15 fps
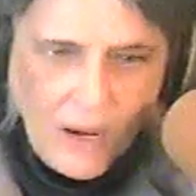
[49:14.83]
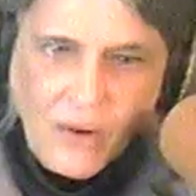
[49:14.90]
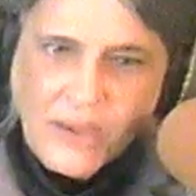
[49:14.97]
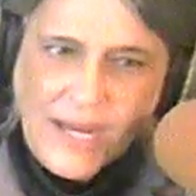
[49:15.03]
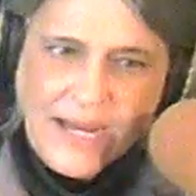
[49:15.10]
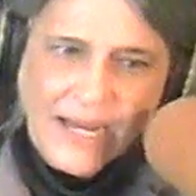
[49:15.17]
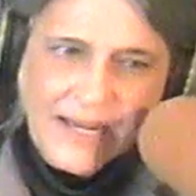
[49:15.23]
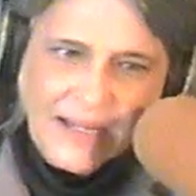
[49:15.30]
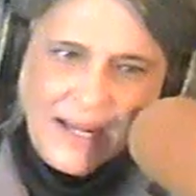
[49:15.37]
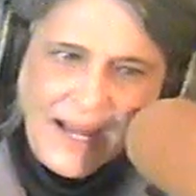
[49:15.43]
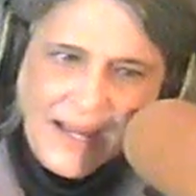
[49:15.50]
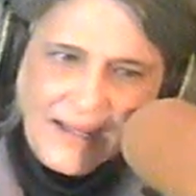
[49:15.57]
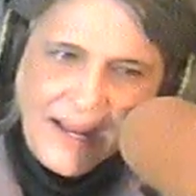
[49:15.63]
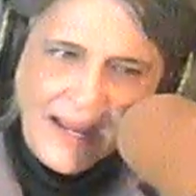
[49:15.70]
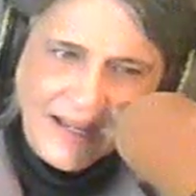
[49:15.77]
Okay,
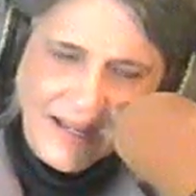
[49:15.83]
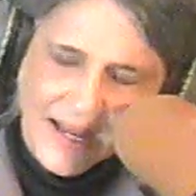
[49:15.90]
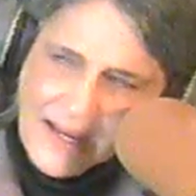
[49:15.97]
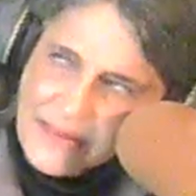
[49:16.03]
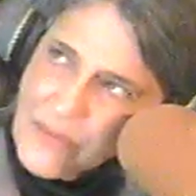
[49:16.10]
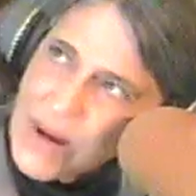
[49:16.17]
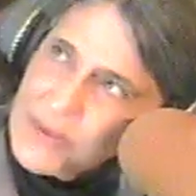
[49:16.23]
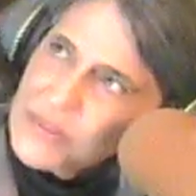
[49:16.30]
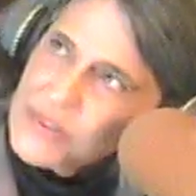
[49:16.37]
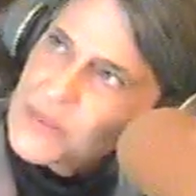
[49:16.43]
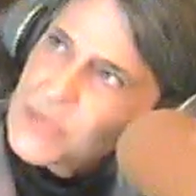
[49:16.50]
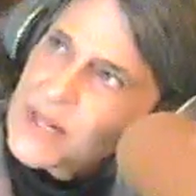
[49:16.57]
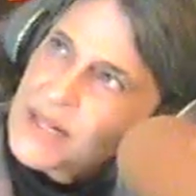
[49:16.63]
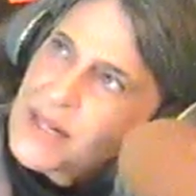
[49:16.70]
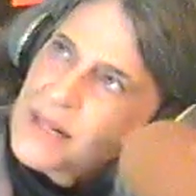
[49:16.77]
and while we're
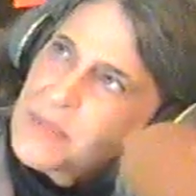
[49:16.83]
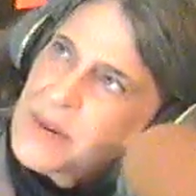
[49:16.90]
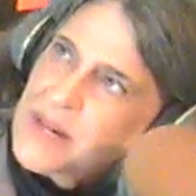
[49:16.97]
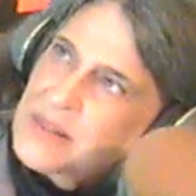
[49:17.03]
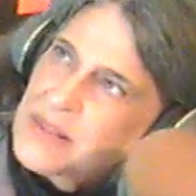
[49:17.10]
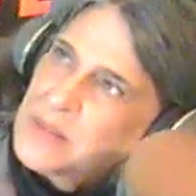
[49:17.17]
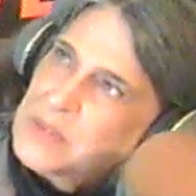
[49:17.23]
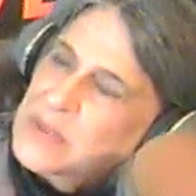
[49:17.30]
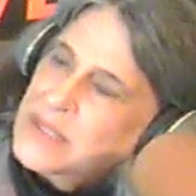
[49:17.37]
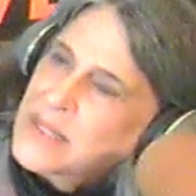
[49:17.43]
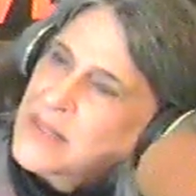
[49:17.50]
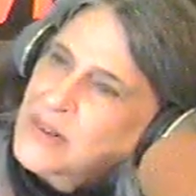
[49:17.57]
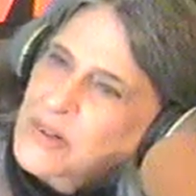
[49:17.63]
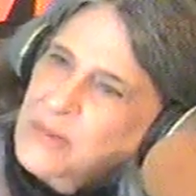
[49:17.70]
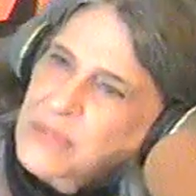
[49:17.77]
speaking about the
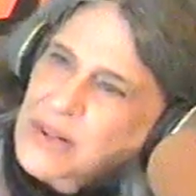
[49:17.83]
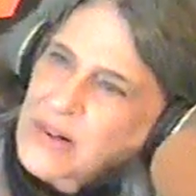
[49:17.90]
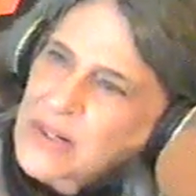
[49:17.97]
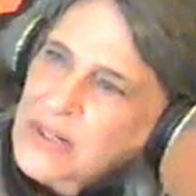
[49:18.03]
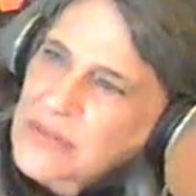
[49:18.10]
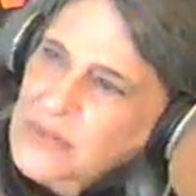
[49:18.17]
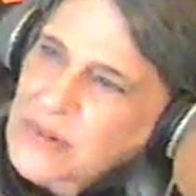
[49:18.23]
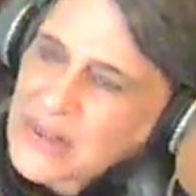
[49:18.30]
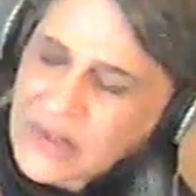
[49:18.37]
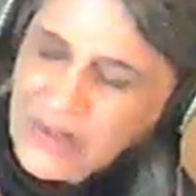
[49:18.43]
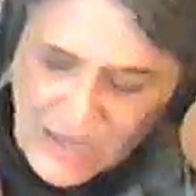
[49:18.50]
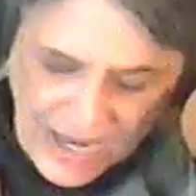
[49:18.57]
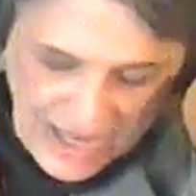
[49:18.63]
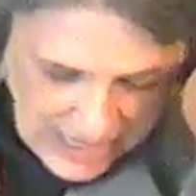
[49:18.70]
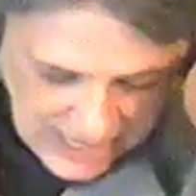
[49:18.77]
beleaguered American
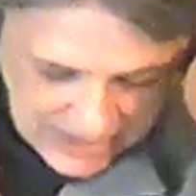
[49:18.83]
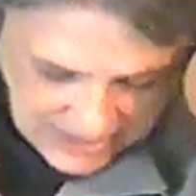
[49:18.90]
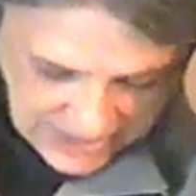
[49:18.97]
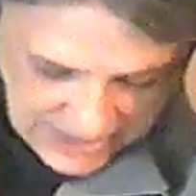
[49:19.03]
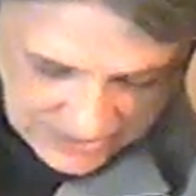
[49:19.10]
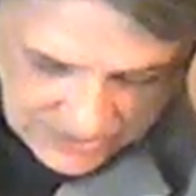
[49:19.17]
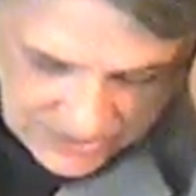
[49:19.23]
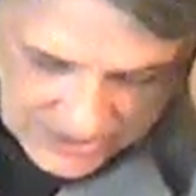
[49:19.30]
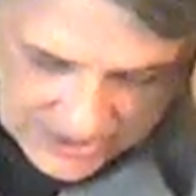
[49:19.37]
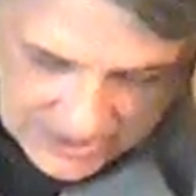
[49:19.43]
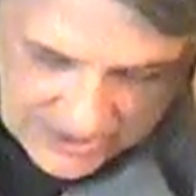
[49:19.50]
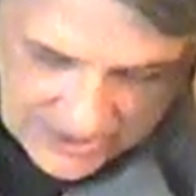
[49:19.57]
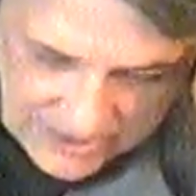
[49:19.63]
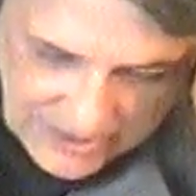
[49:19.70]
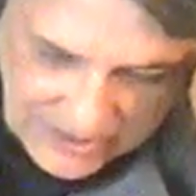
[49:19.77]
worker, I got another thing
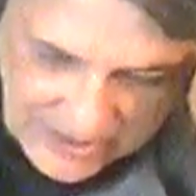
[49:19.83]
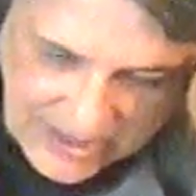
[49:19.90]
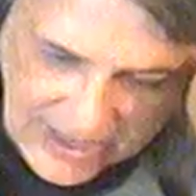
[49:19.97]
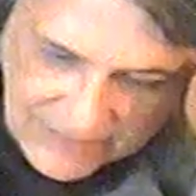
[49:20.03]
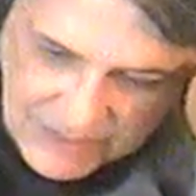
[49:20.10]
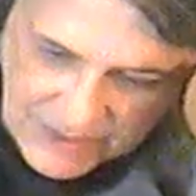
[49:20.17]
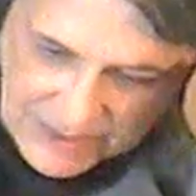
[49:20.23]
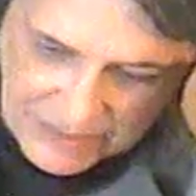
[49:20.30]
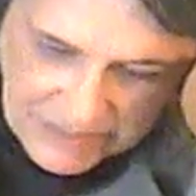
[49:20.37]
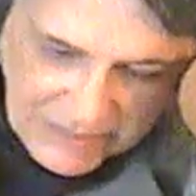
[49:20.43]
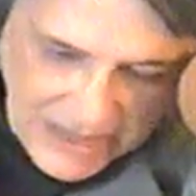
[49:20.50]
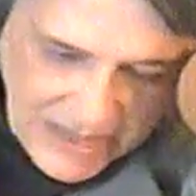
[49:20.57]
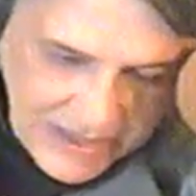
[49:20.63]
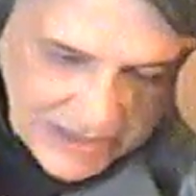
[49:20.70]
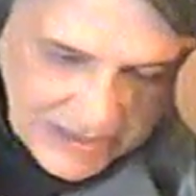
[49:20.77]
here that I've been
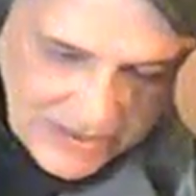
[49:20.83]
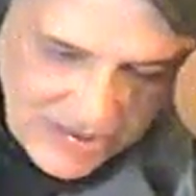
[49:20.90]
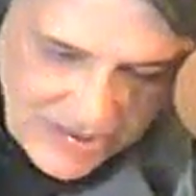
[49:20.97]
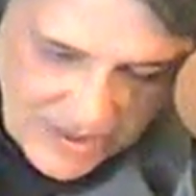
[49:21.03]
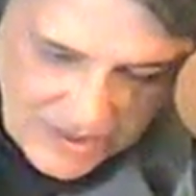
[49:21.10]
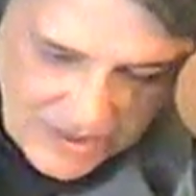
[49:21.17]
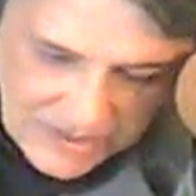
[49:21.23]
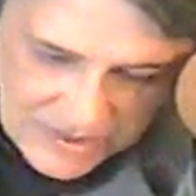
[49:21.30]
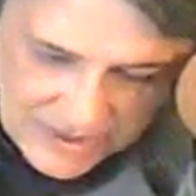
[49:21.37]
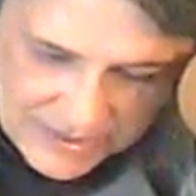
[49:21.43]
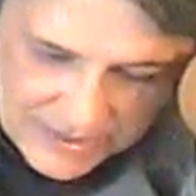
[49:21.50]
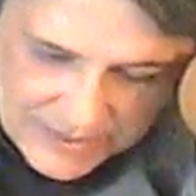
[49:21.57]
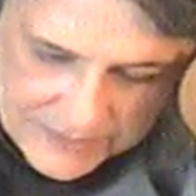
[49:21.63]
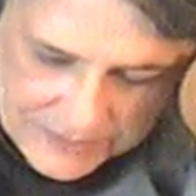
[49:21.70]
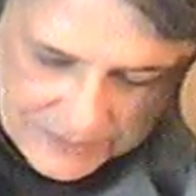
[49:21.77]
meaning to share with
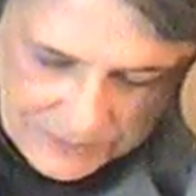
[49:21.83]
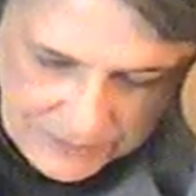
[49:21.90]
you.